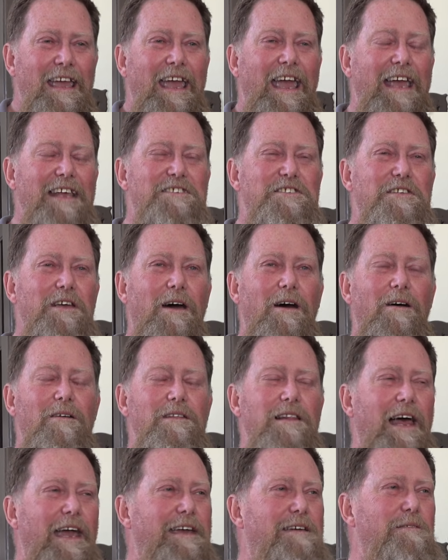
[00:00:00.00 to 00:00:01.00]
And so,
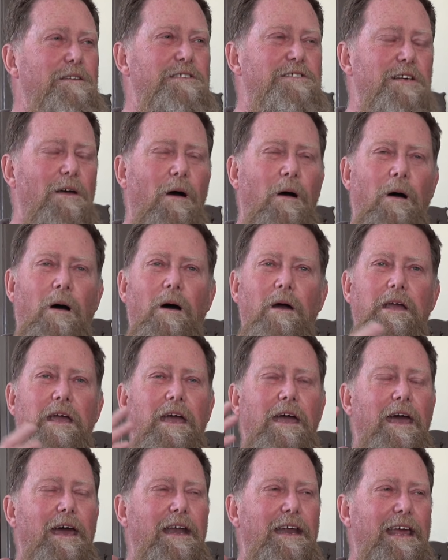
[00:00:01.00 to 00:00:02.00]
like, this, oh,
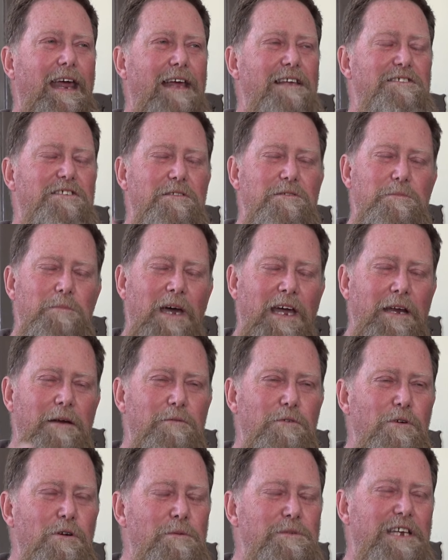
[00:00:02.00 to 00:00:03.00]
yeah, it has as many
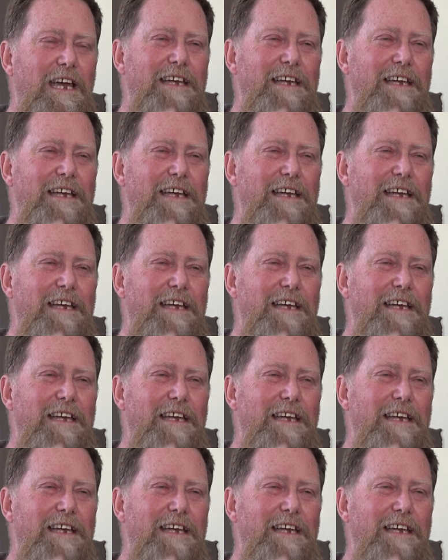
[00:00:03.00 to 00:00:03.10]
rooms.